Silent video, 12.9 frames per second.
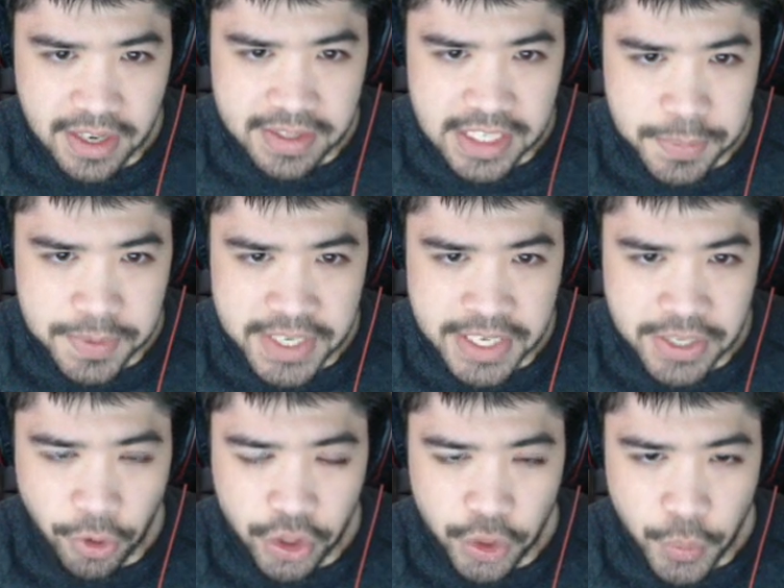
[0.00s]
this
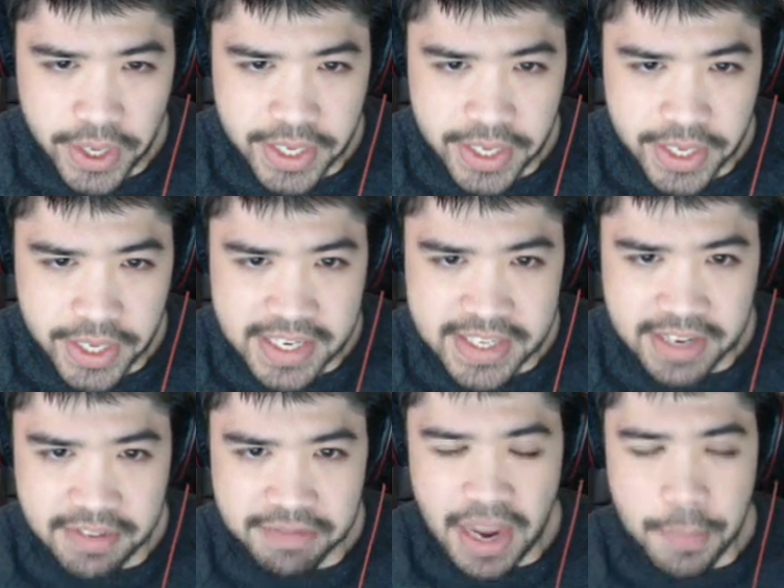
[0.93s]
particular earthquake is
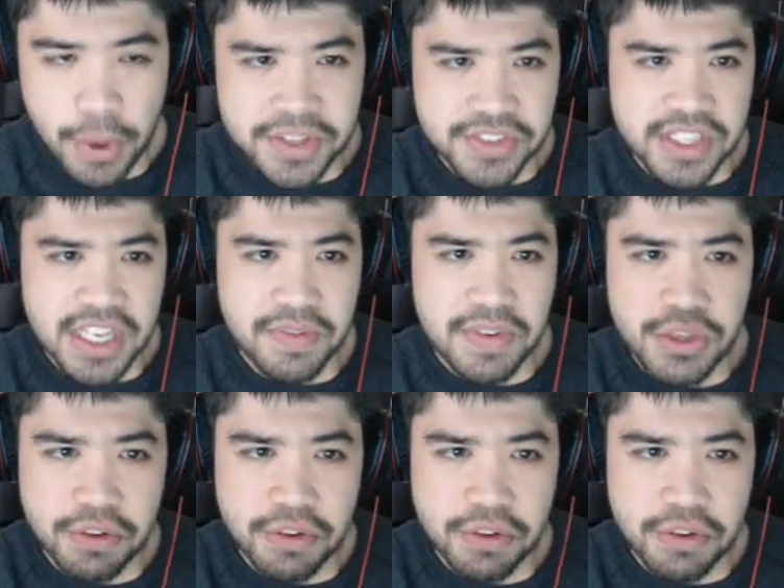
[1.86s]
a 5.7